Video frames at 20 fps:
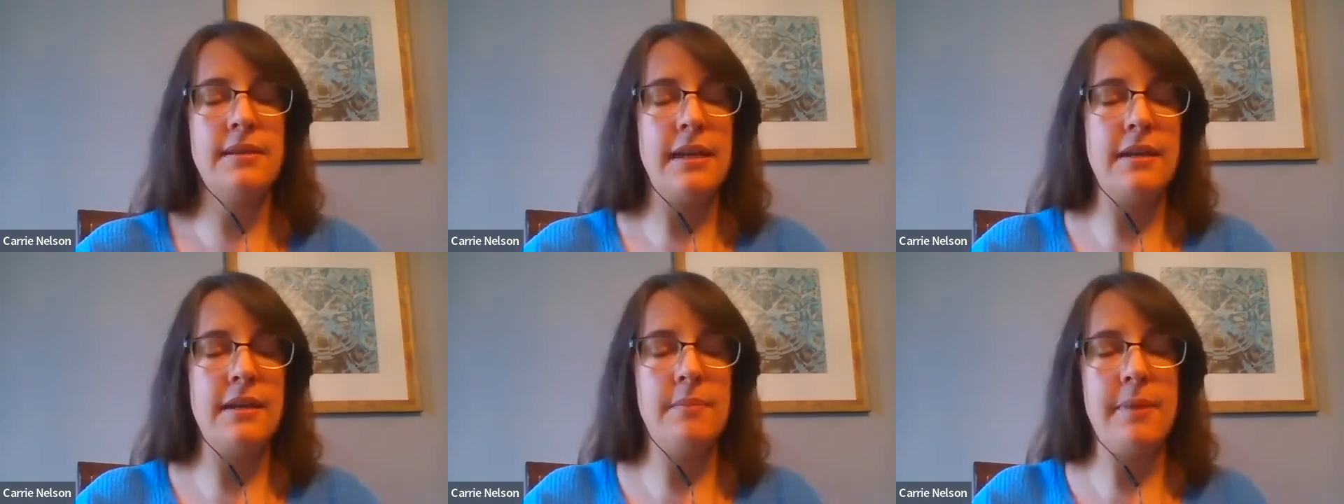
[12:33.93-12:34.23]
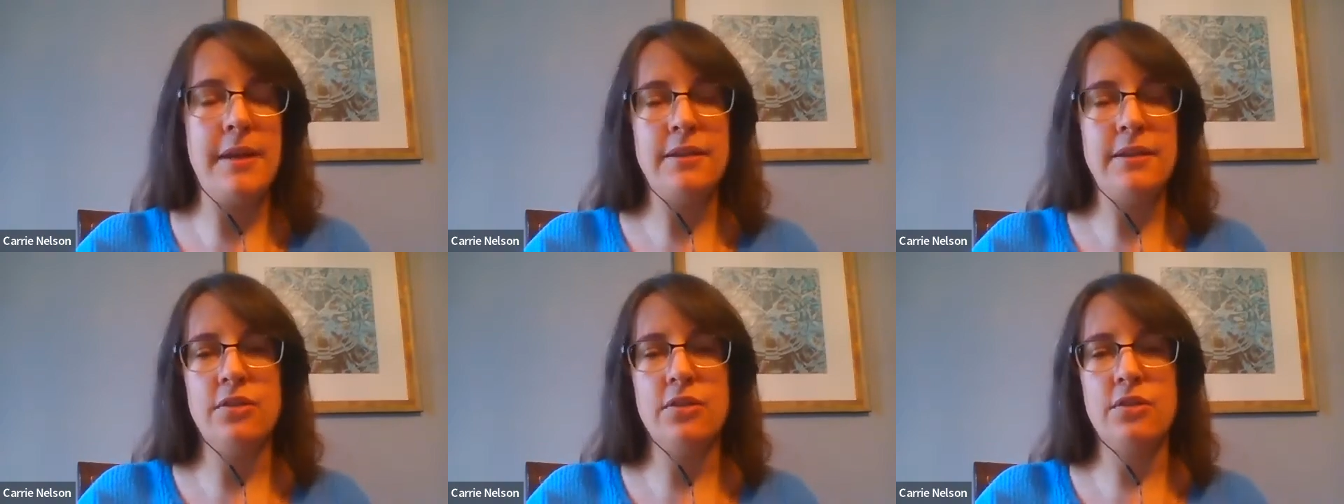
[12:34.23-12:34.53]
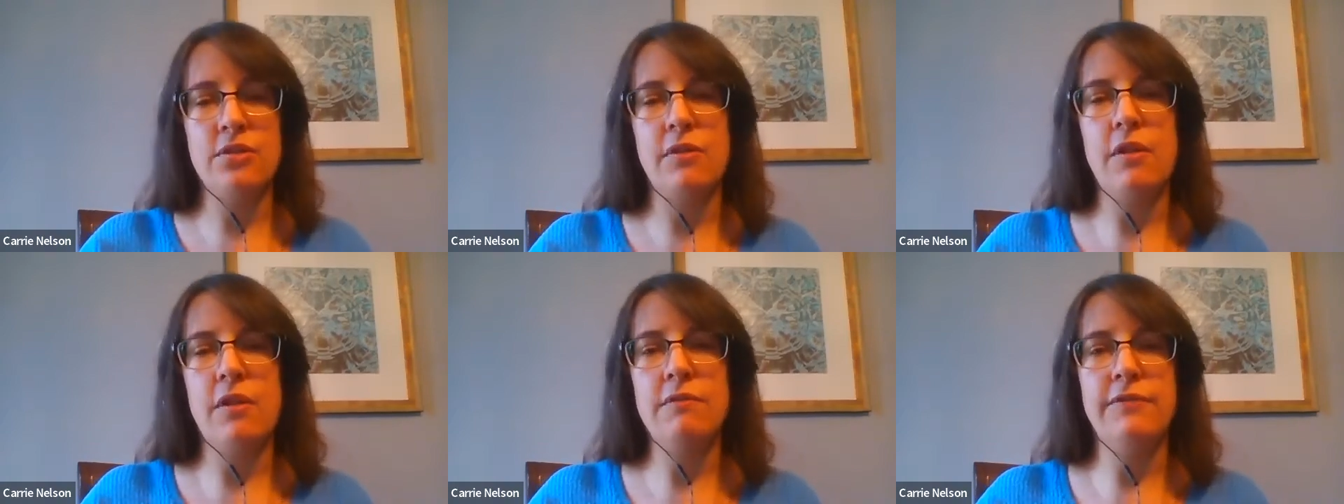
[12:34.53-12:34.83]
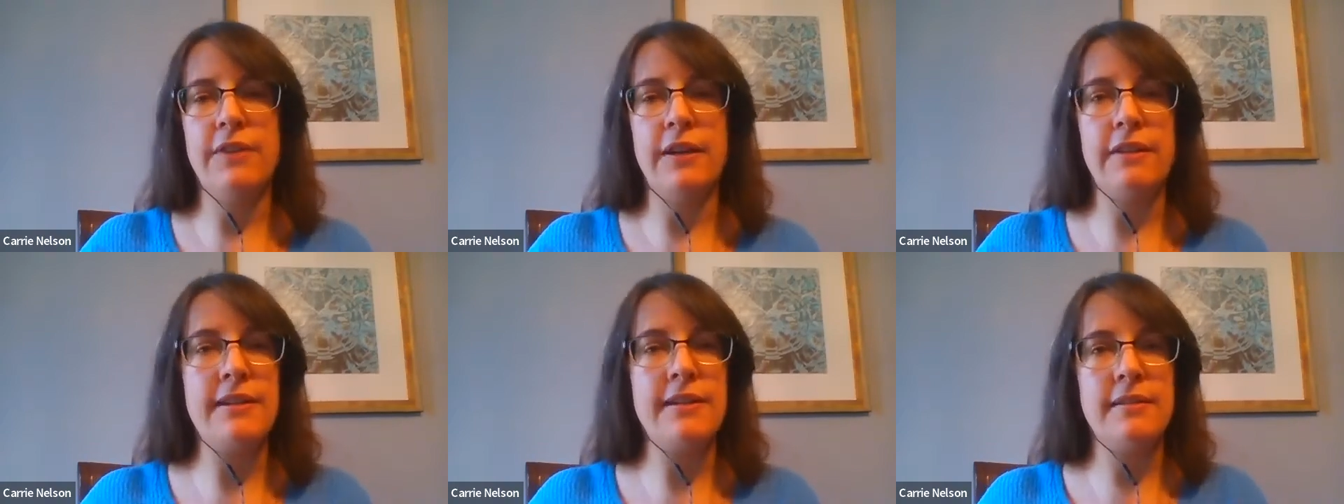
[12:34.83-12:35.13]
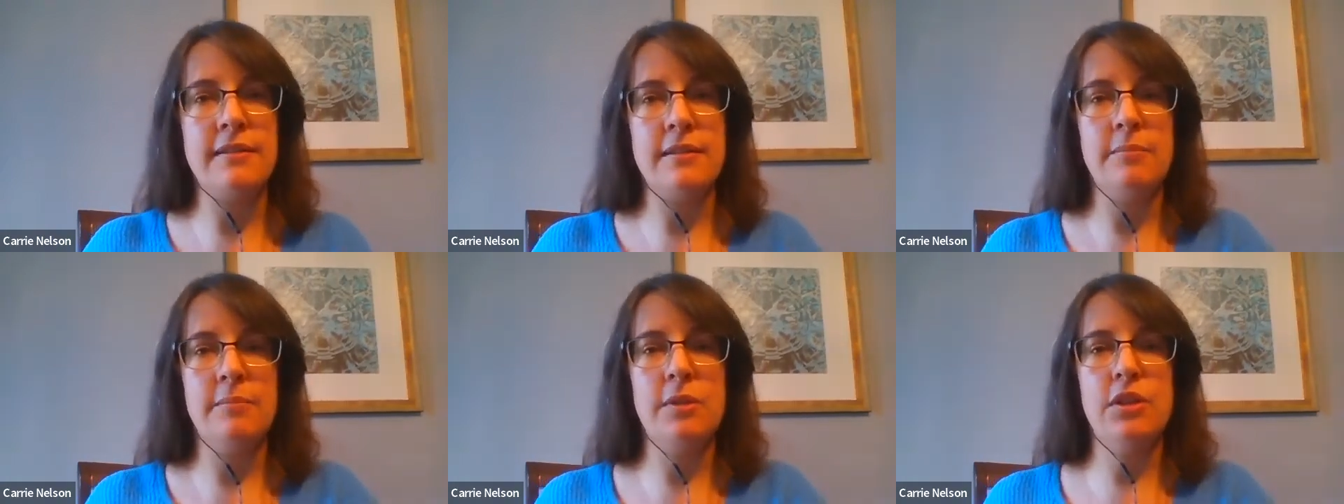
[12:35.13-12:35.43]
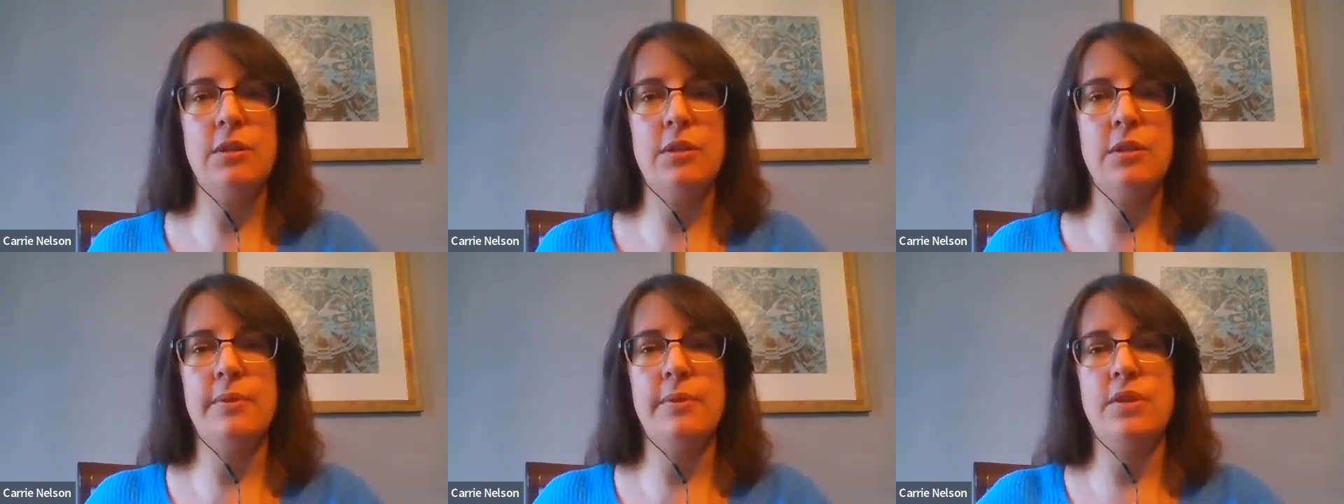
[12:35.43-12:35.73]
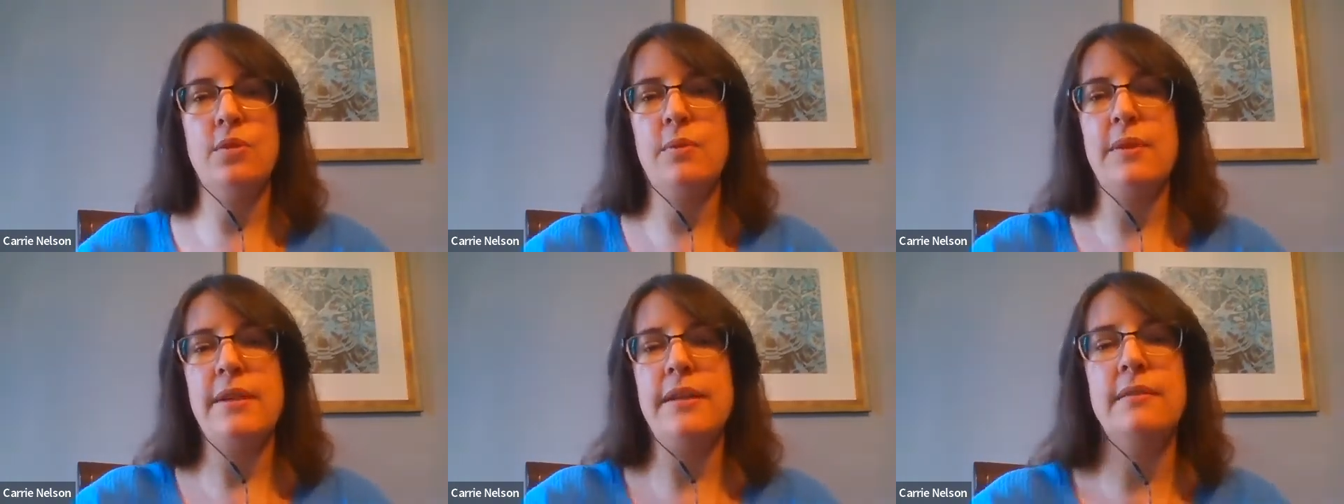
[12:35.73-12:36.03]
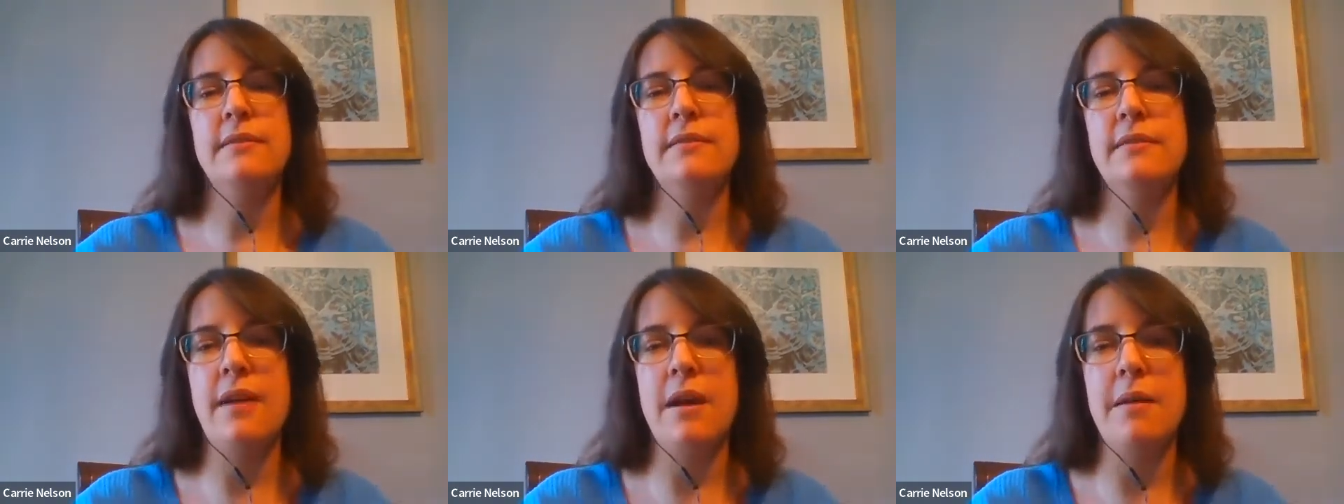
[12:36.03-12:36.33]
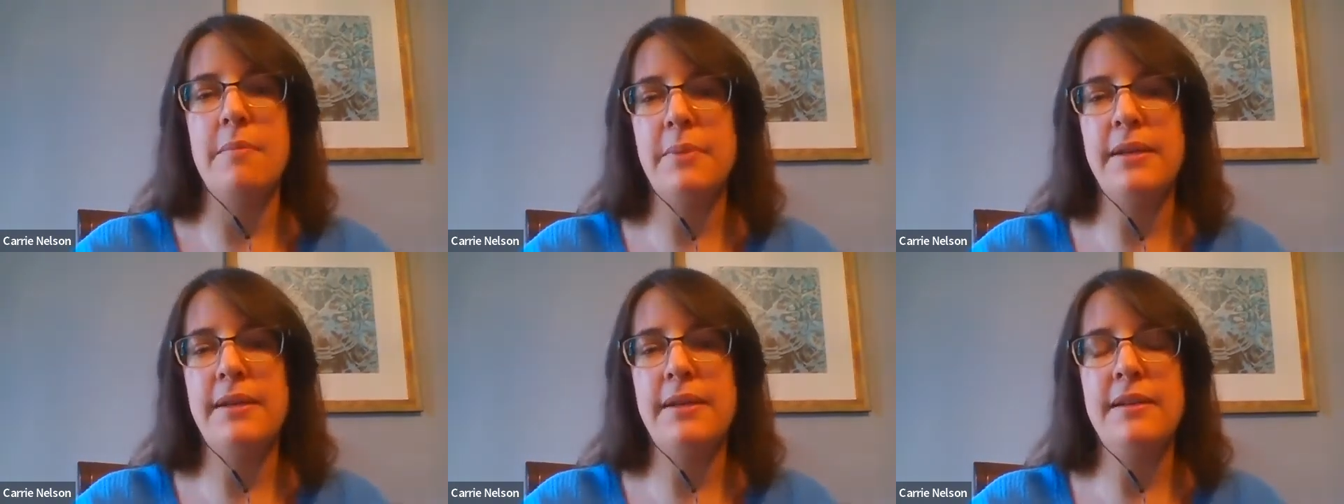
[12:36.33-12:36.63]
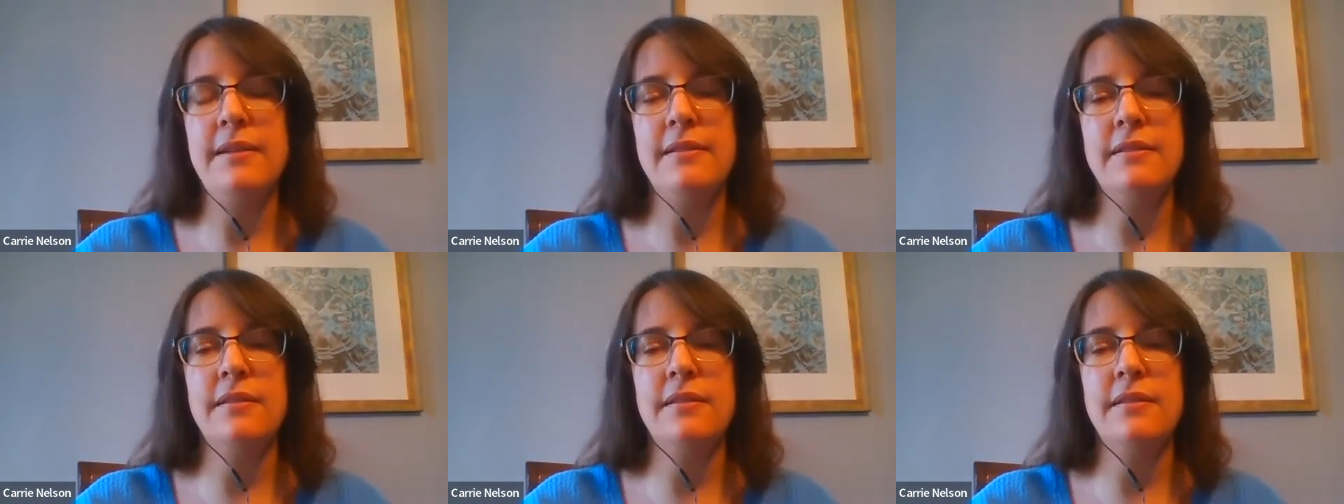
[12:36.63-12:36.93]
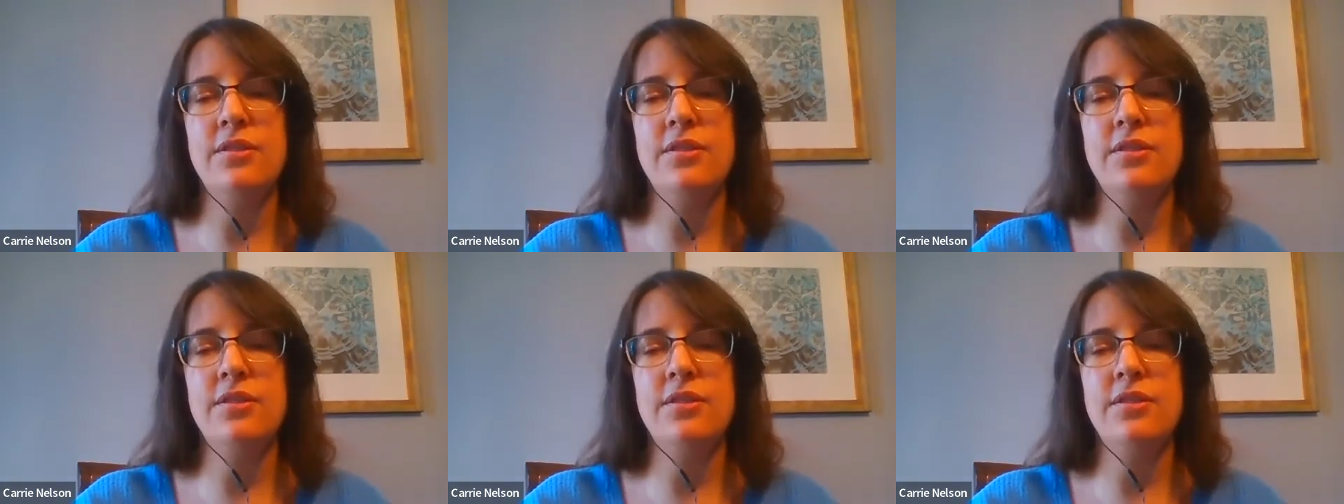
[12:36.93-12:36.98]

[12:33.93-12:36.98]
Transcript: databases are all very similar between companies.